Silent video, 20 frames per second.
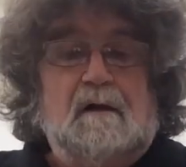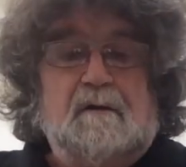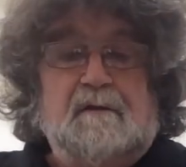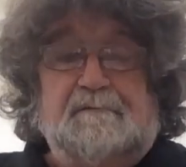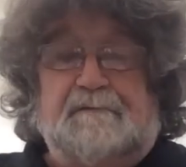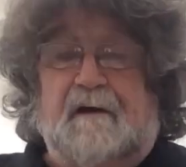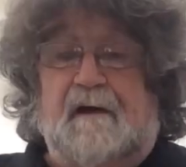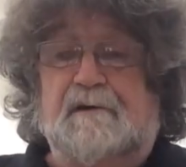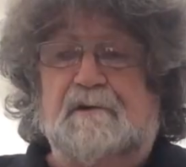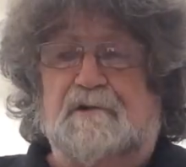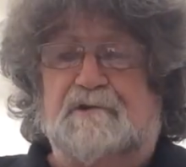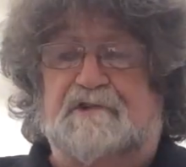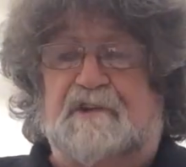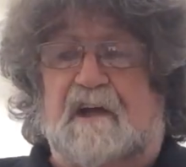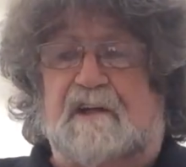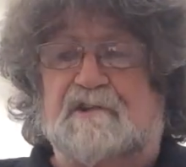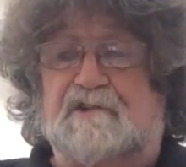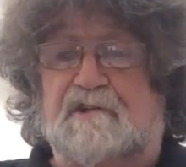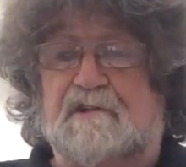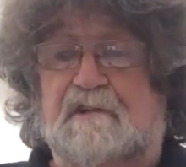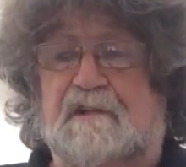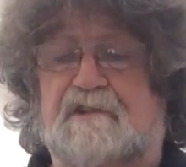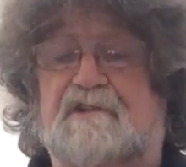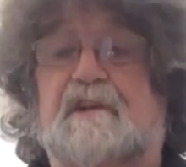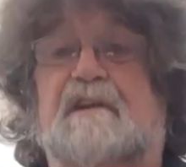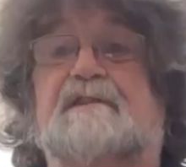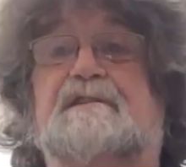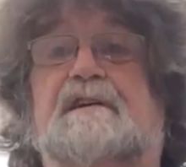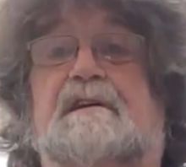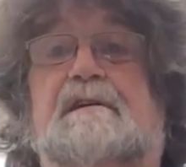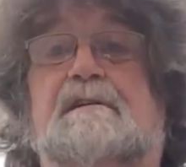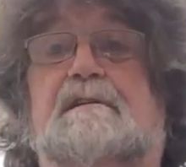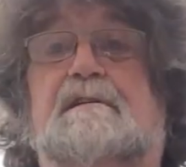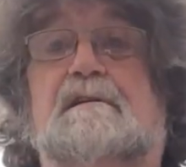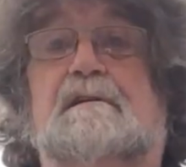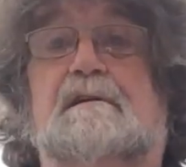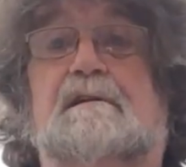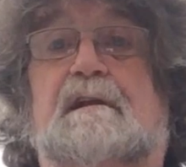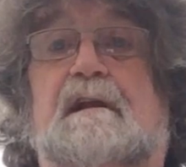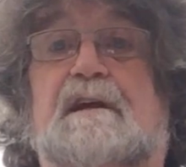The final section is
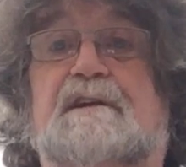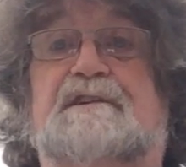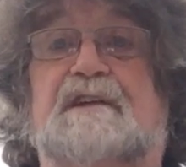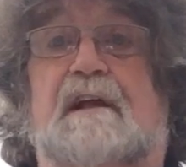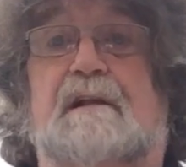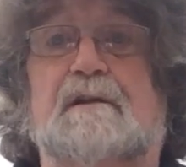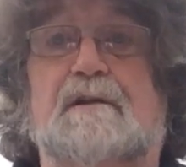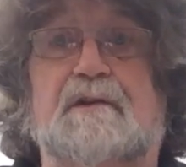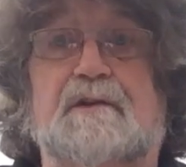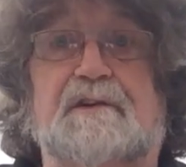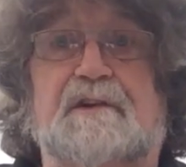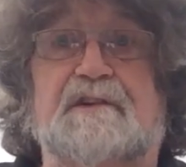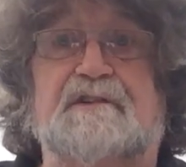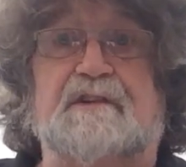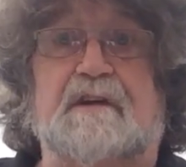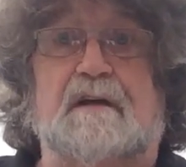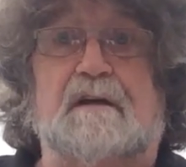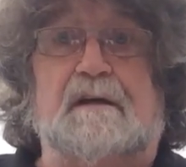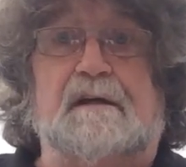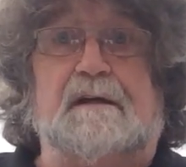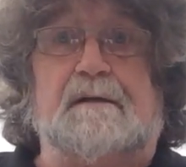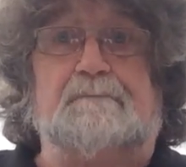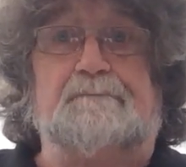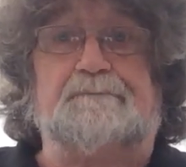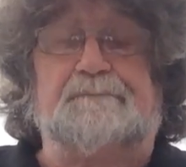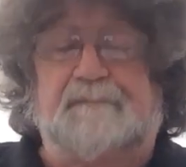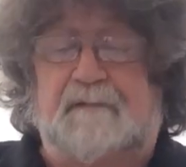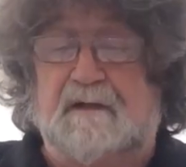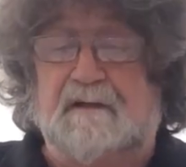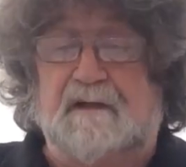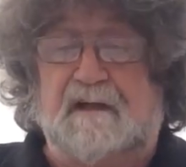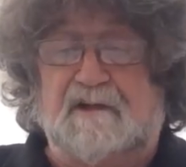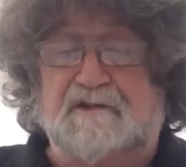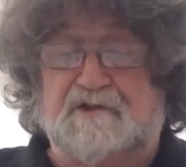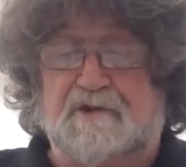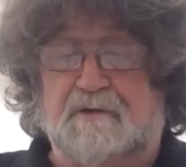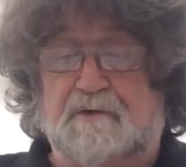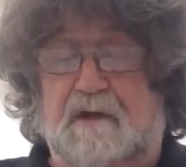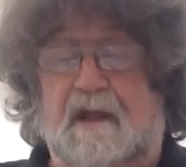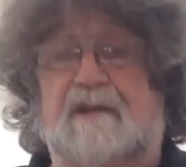entitled Italian Design, and
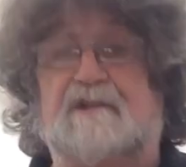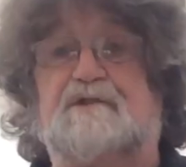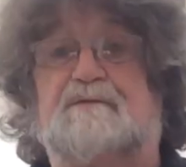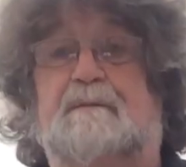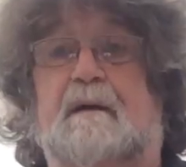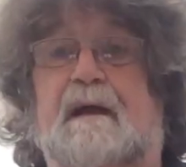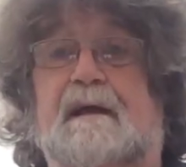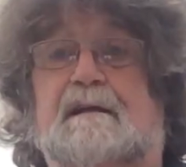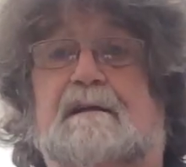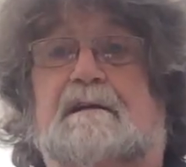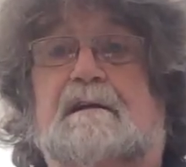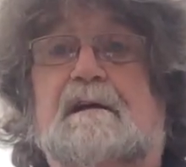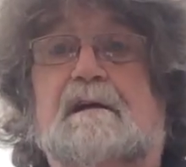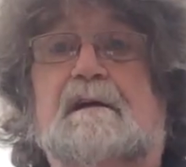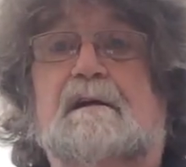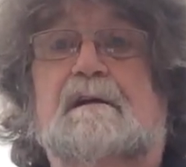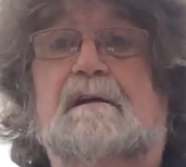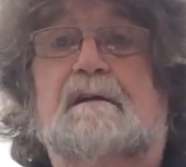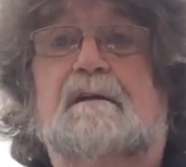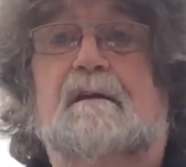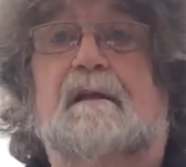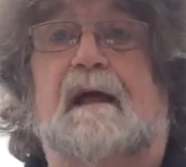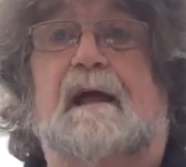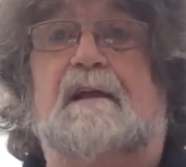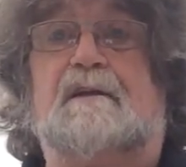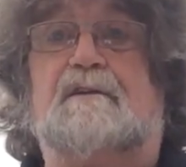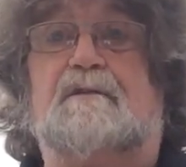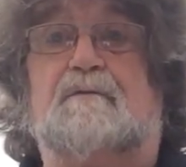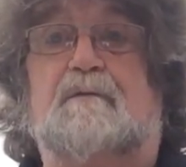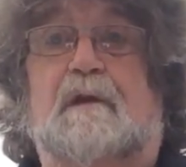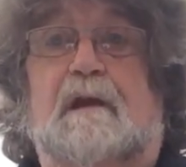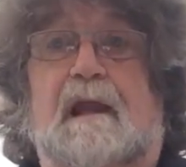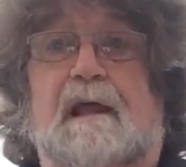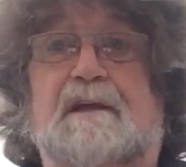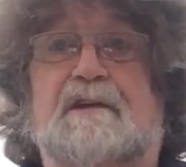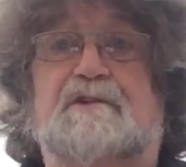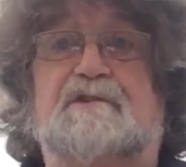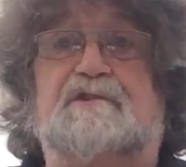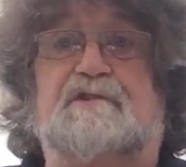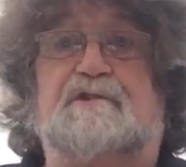as you would expect, that
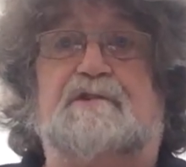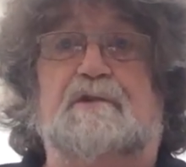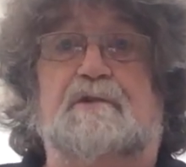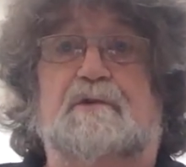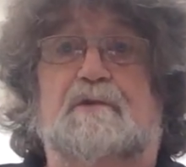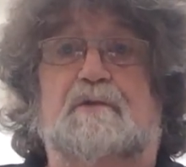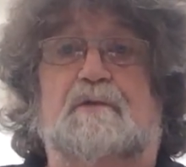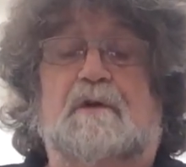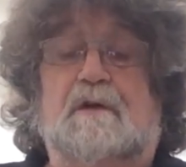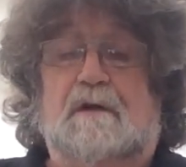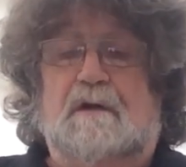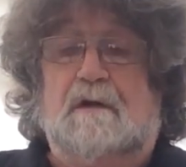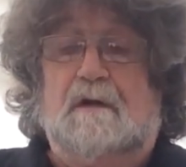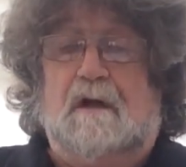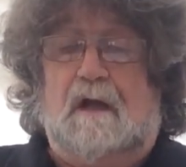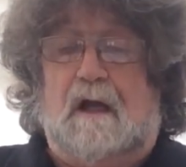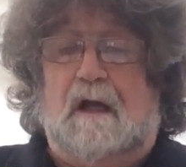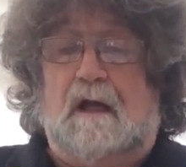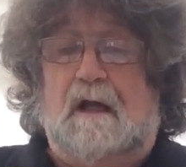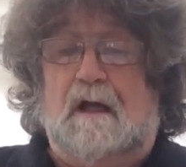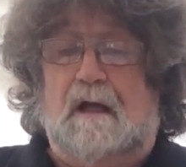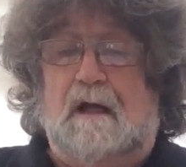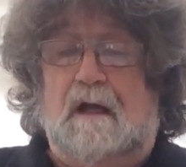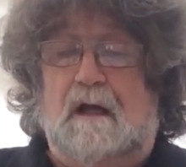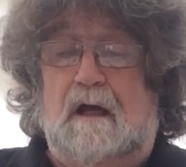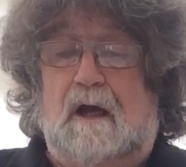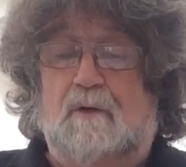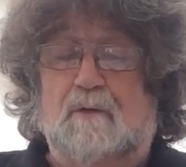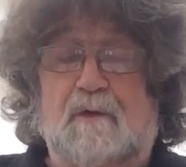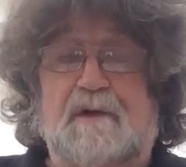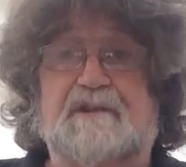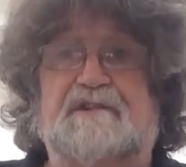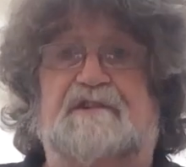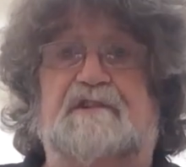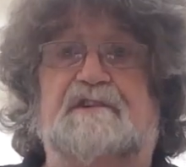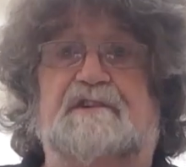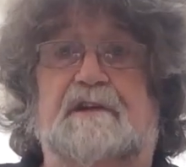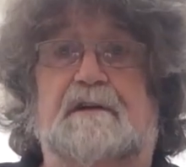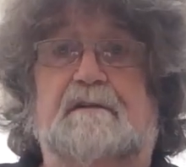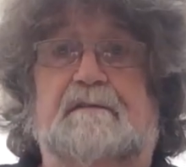relates to a
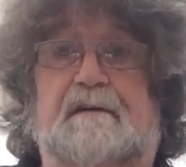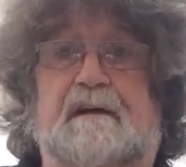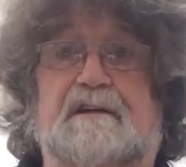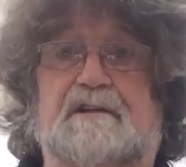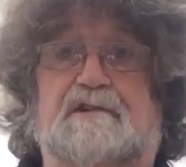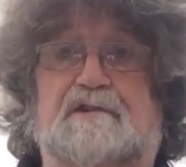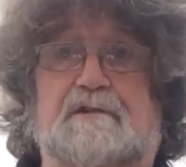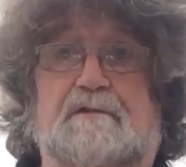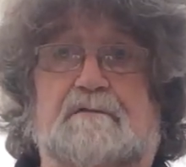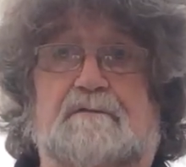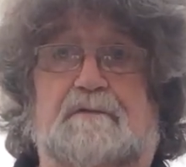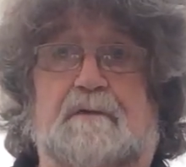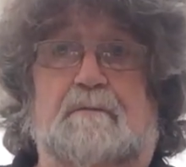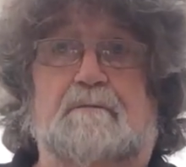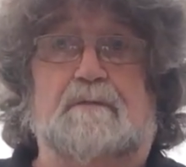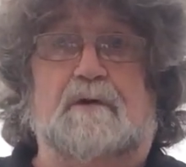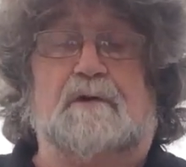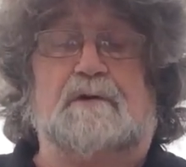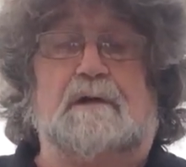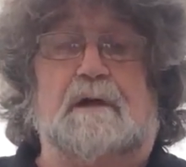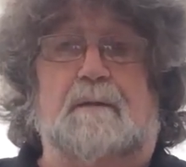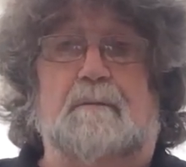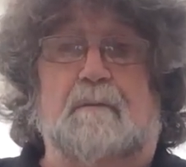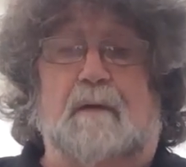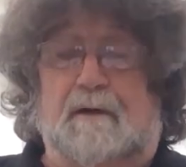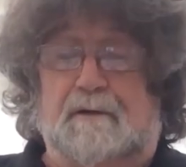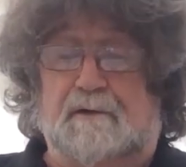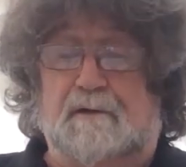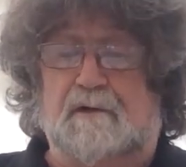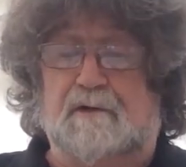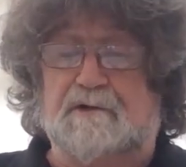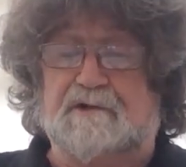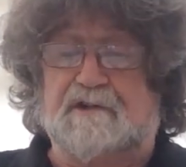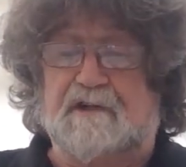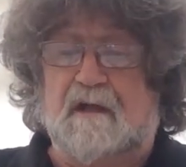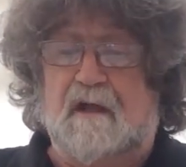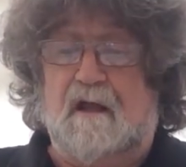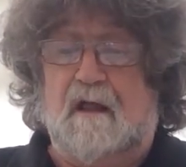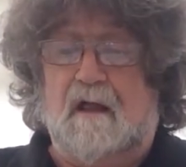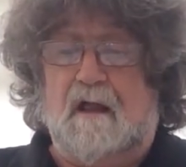recent innovation from Brooklin
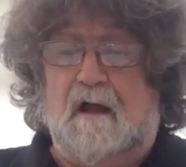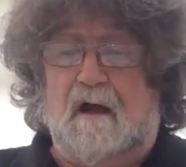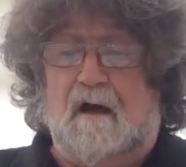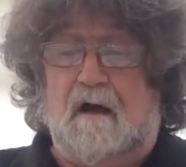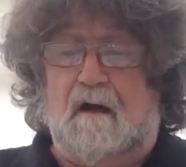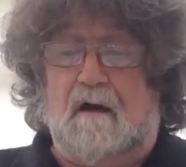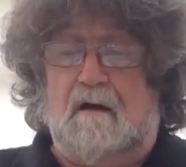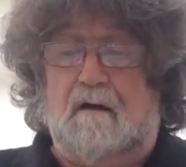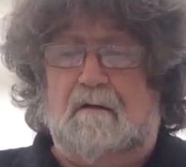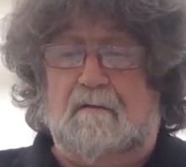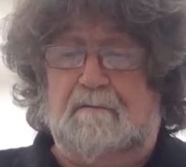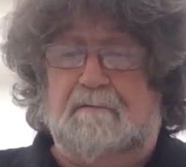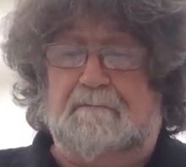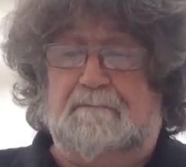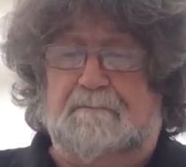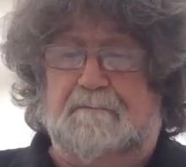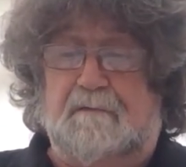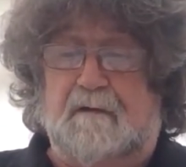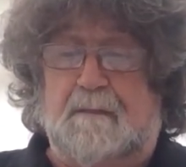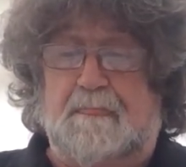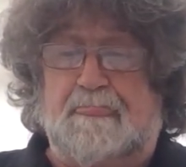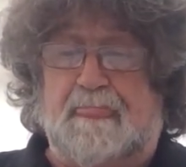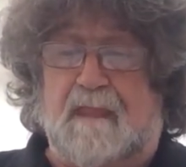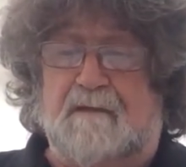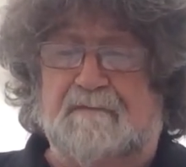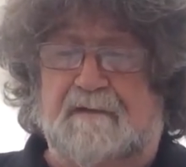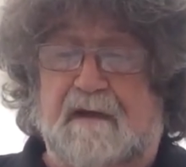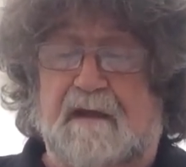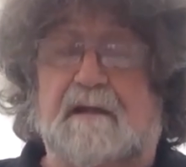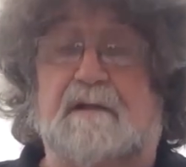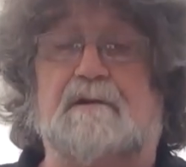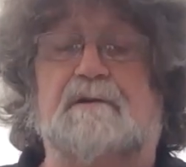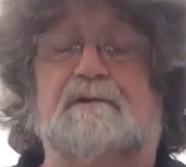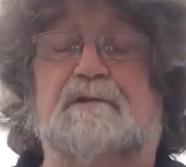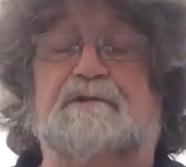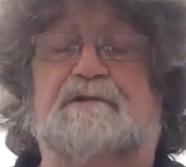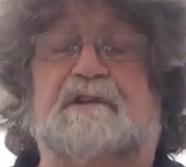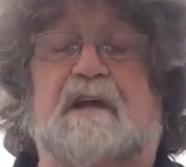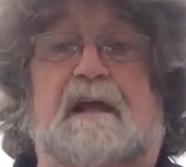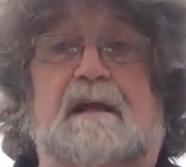Models of
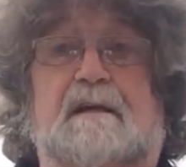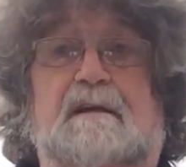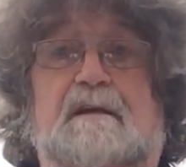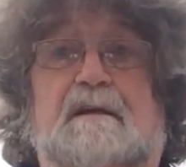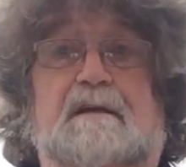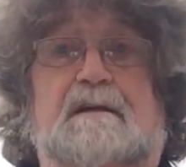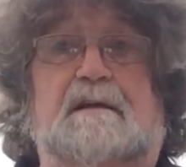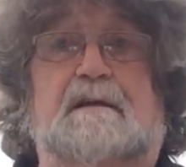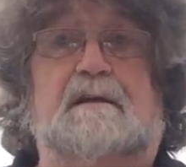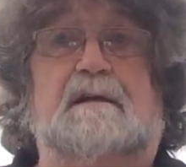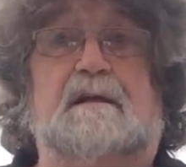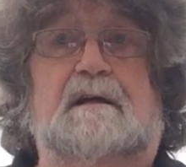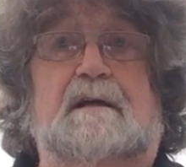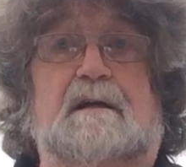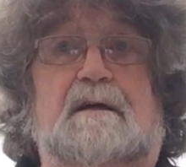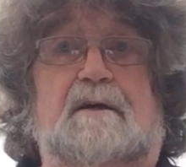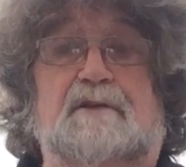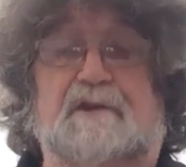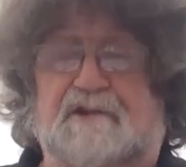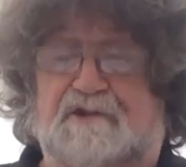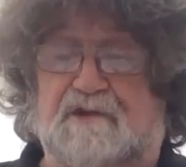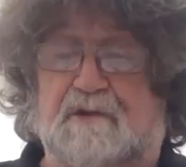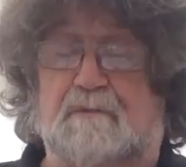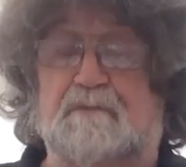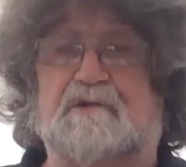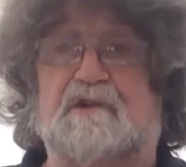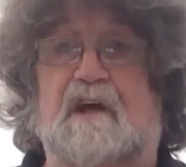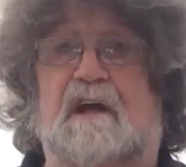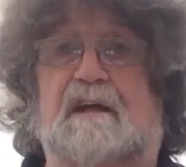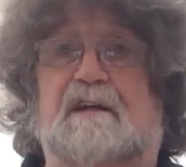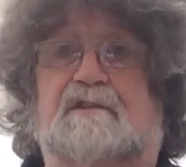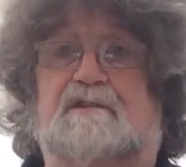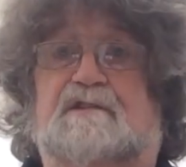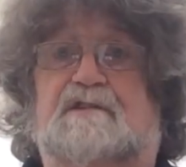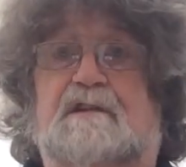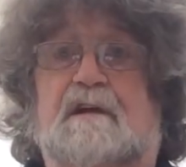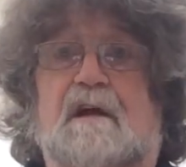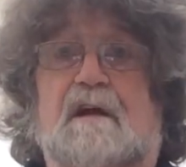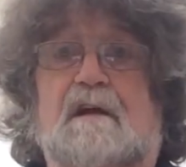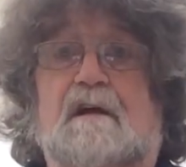vehicles and other
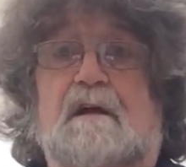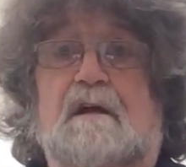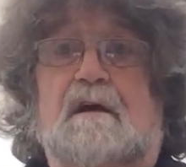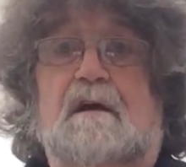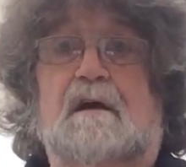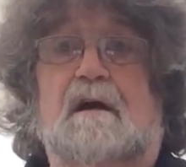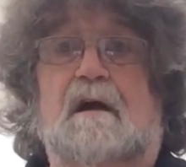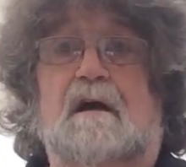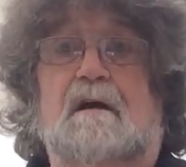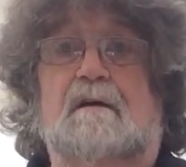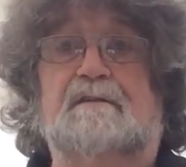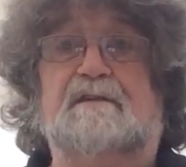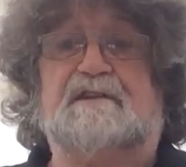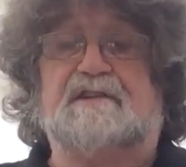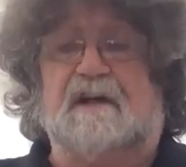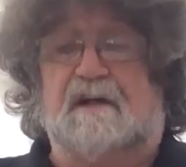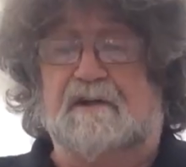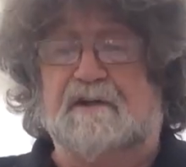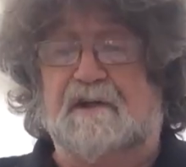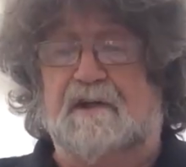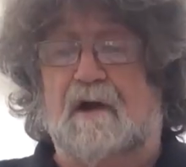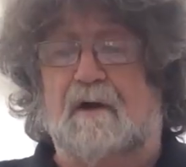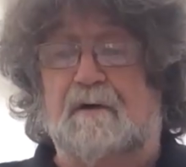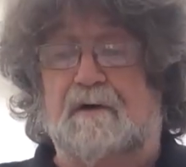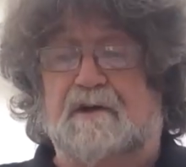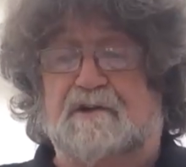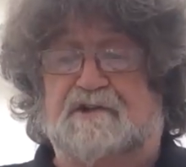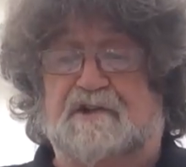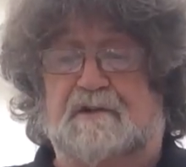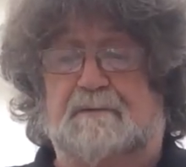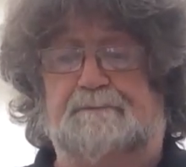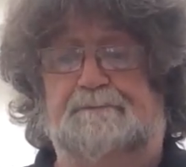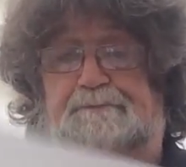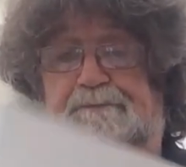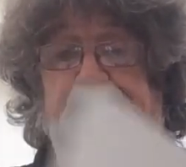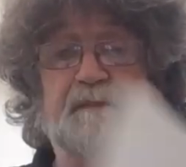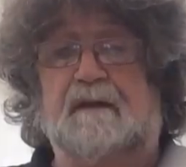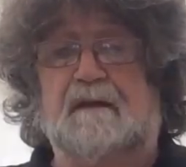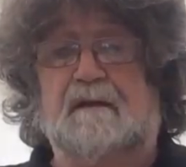subjects of Italian origin.